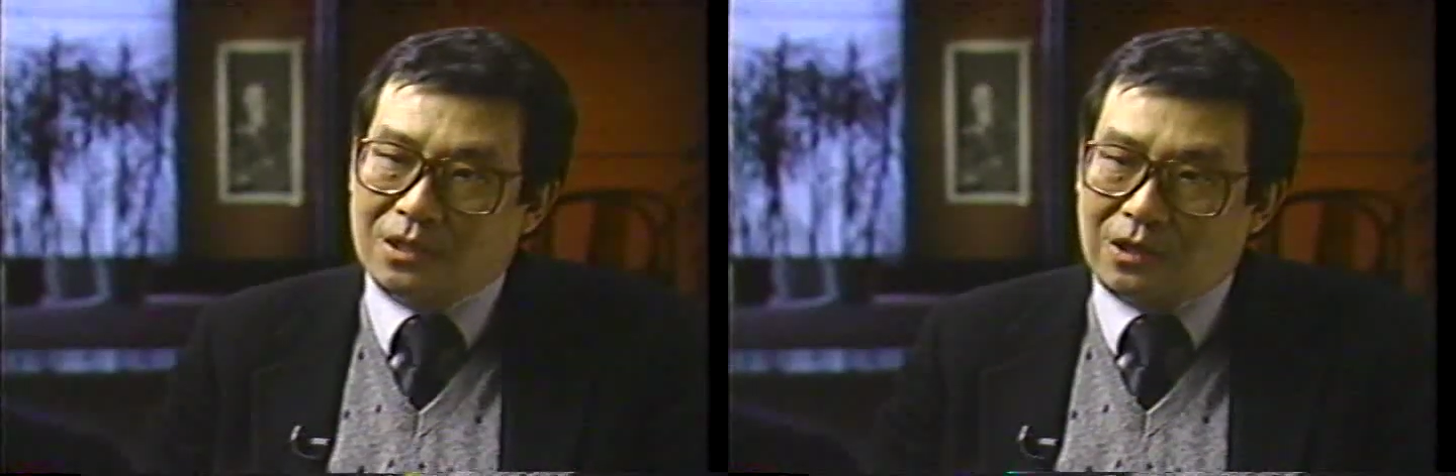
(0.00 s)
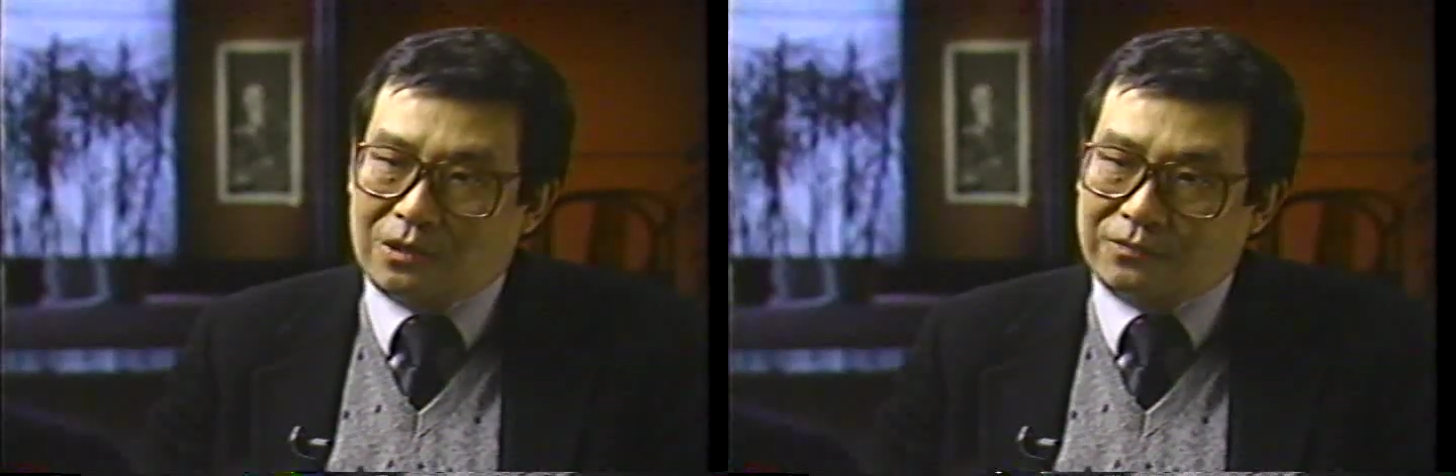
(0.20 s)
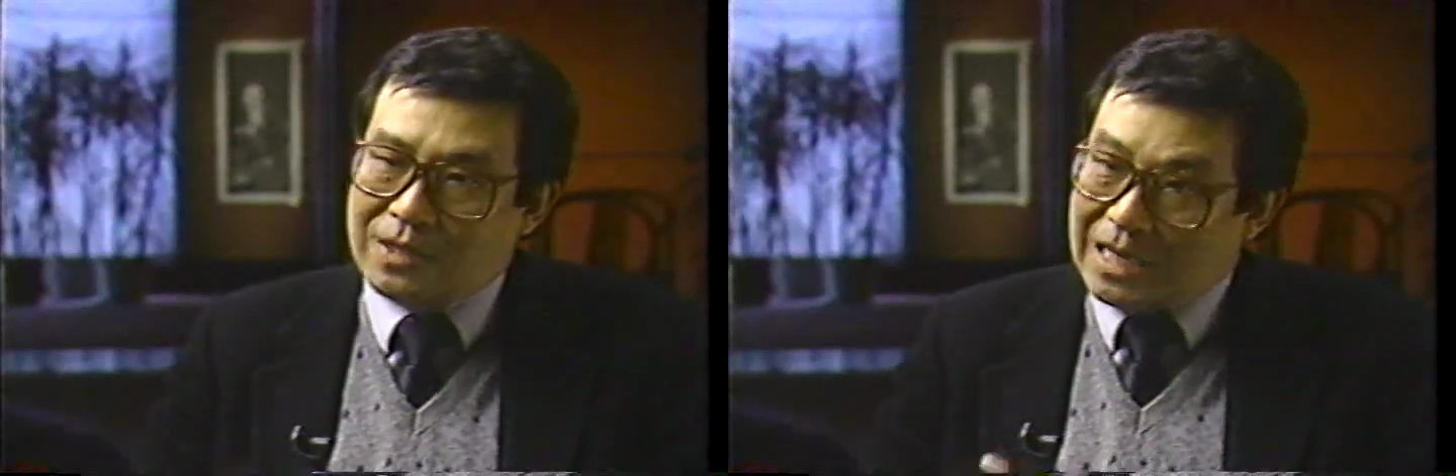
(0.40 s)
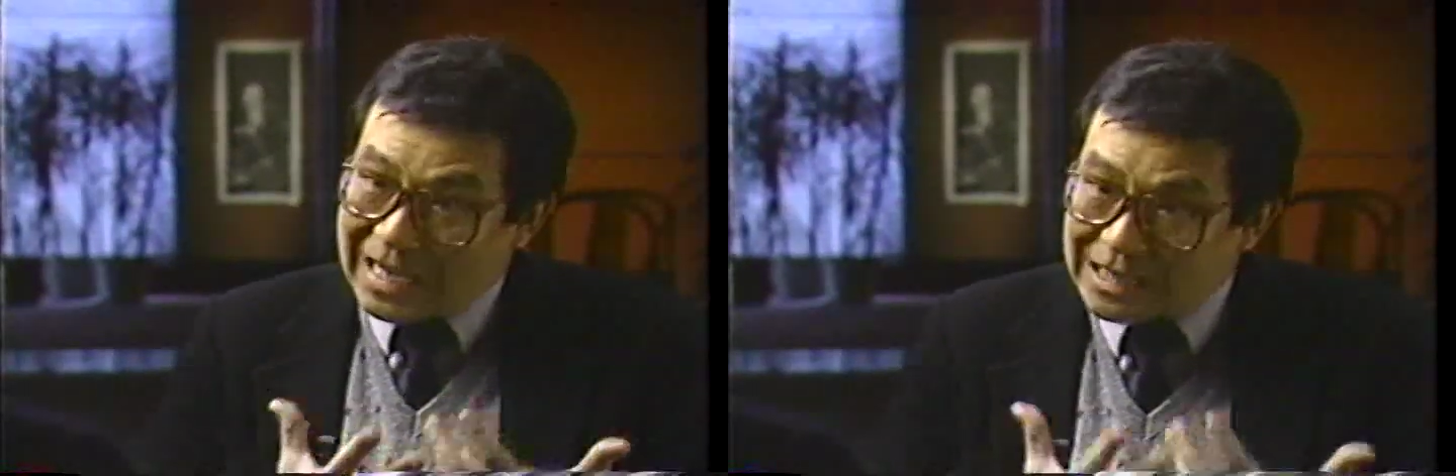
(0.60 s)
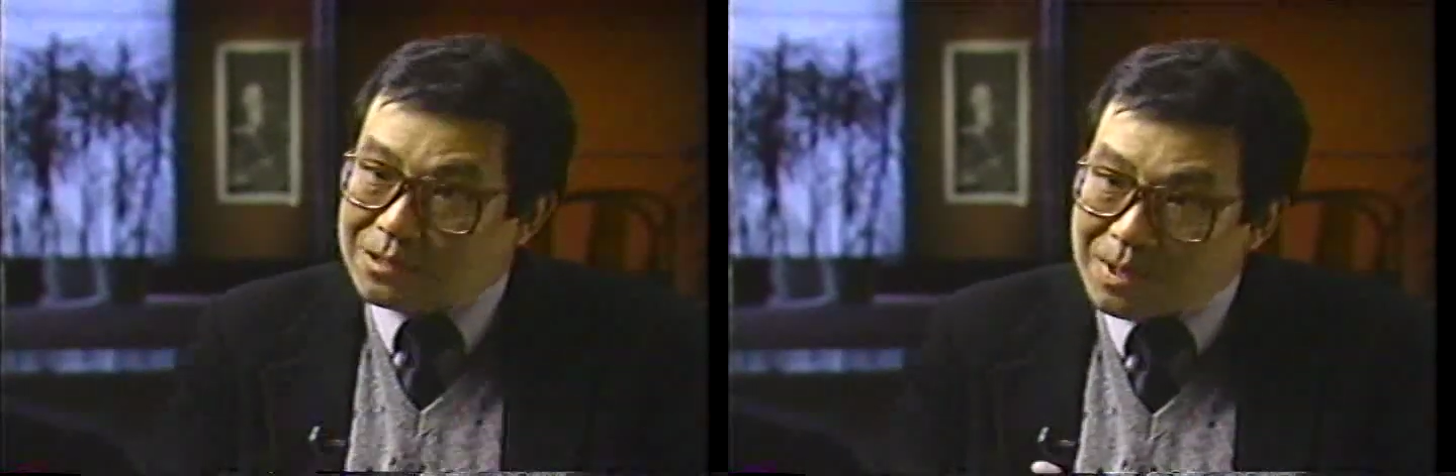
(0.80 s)
of the
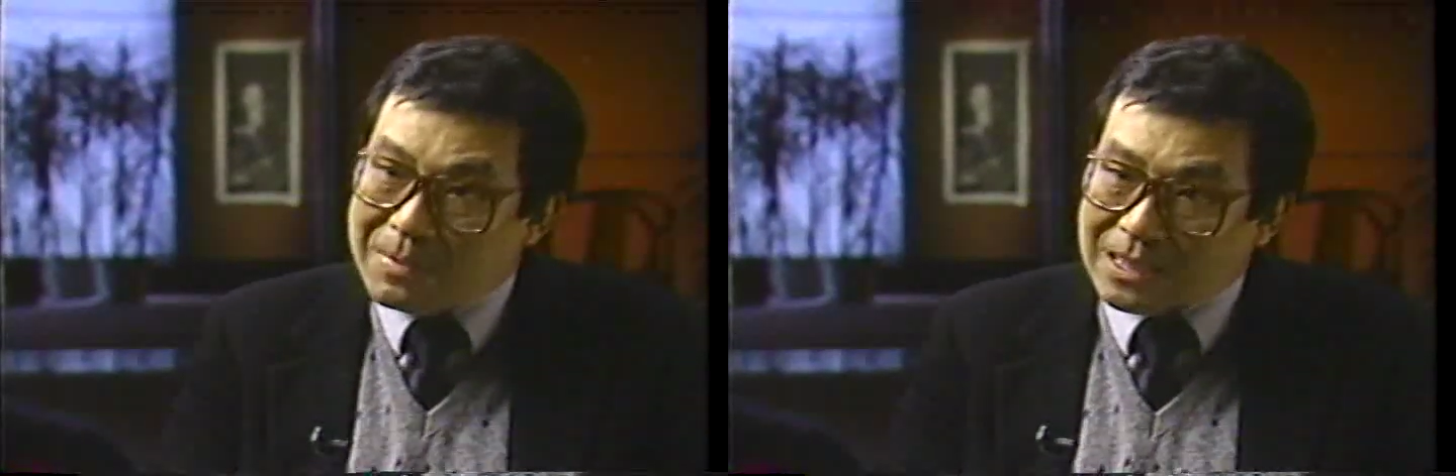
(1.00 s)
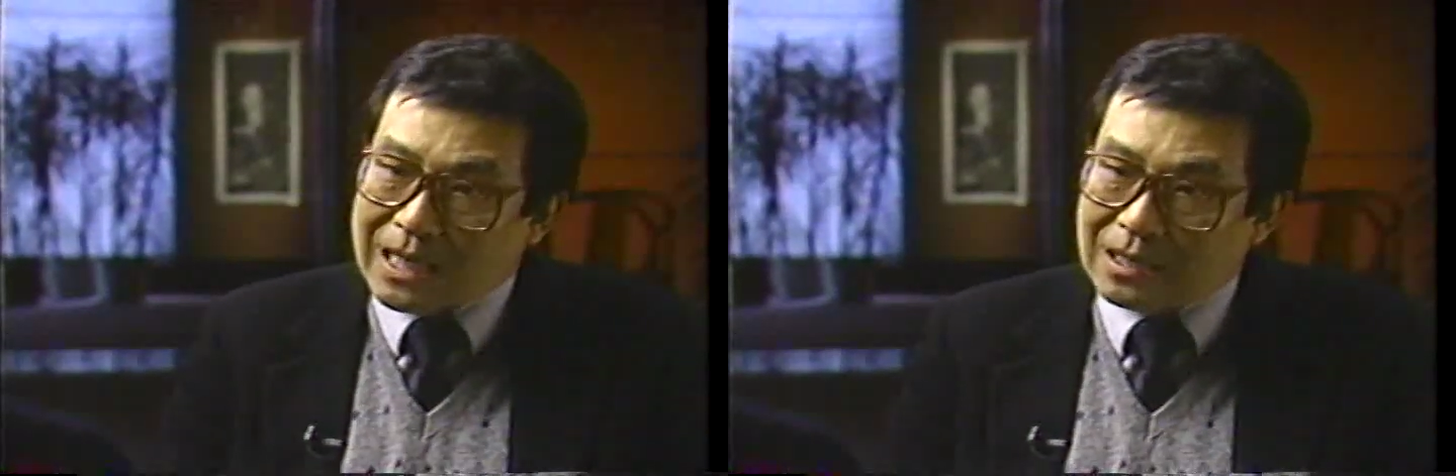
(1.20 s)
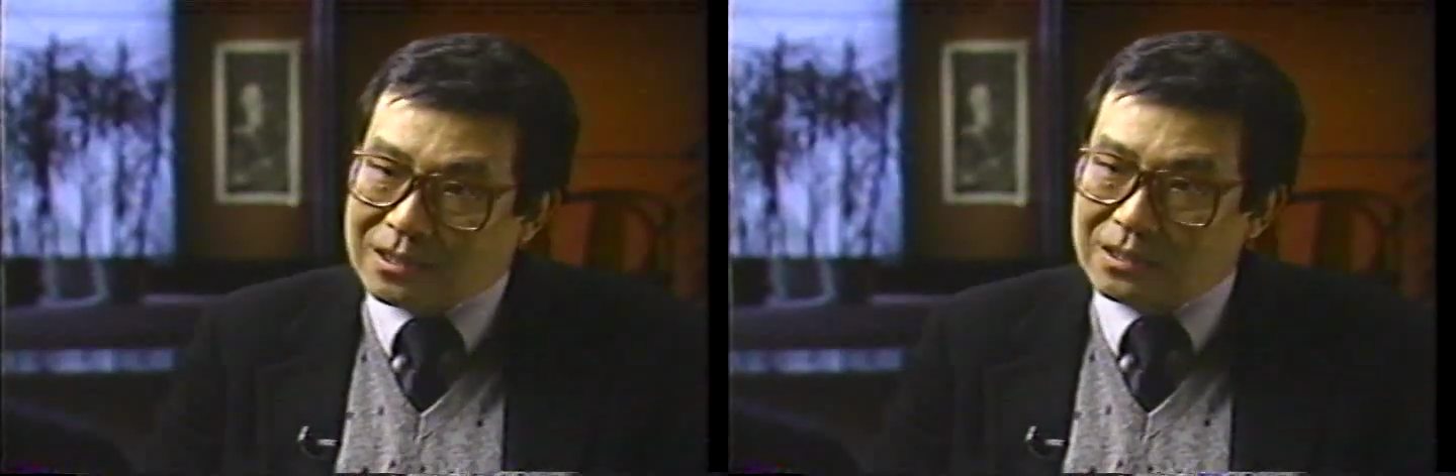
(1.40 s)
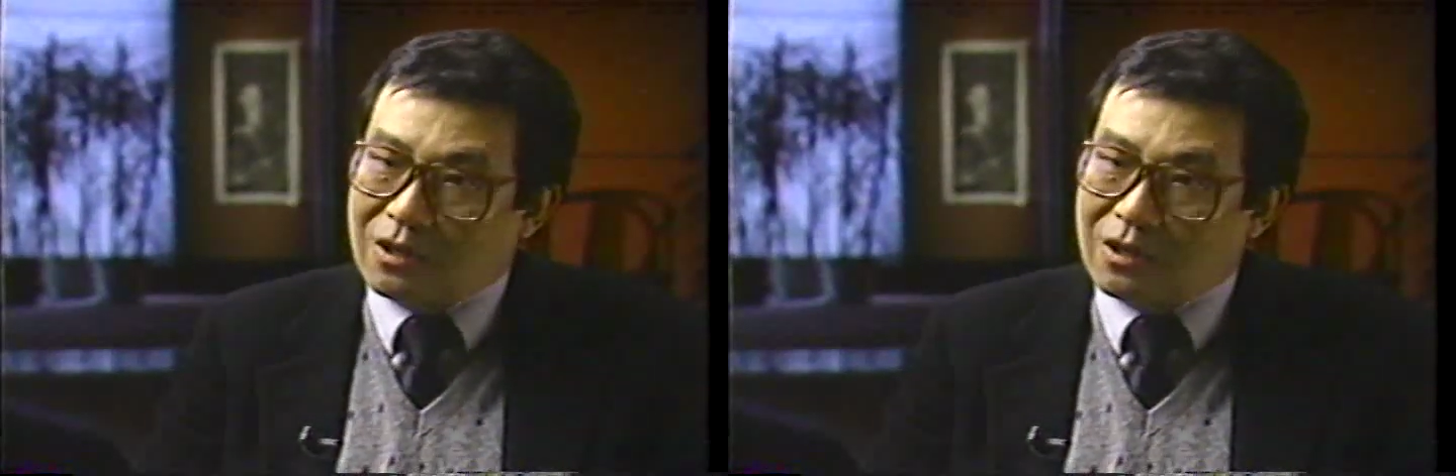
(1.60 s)
Enlightenment mentality,